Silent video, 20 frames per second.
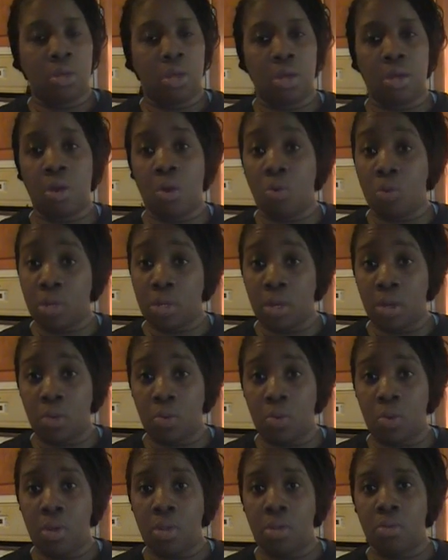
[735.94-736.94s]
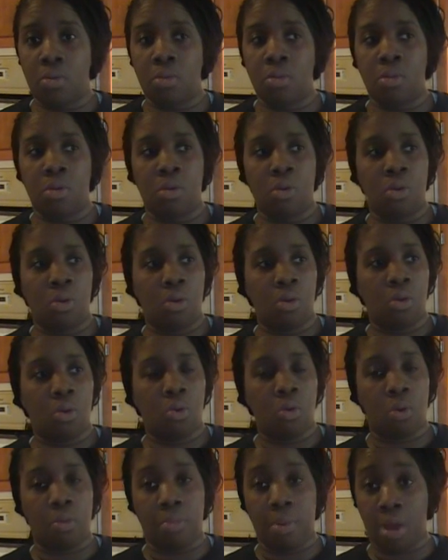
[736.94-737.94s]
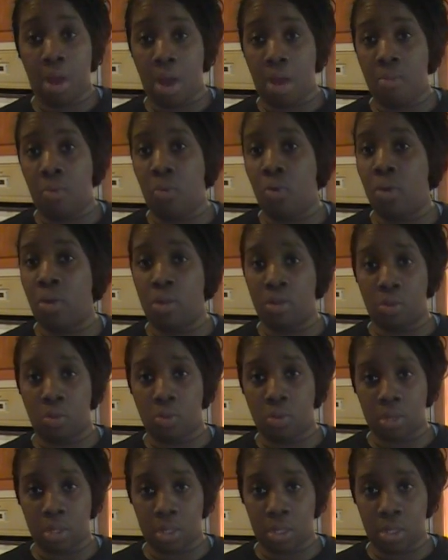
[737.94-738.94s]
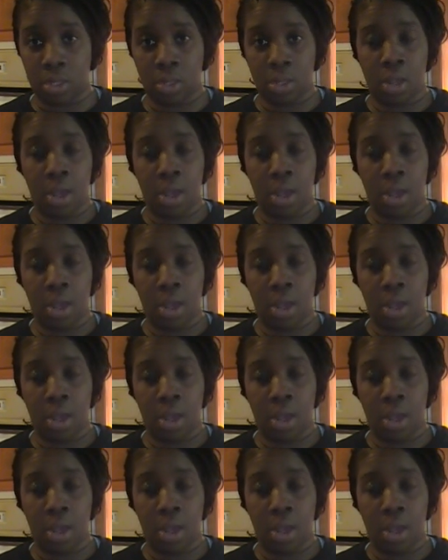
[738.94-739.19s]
coconut oil or palm oil locally.